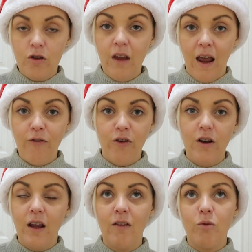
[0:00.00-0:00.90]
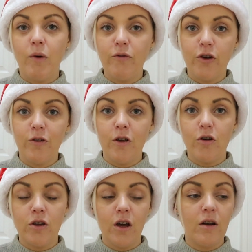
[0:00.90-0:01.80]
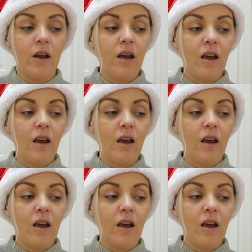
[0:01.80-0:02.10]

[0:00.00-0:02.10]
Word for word: Nathan is one fussy onion.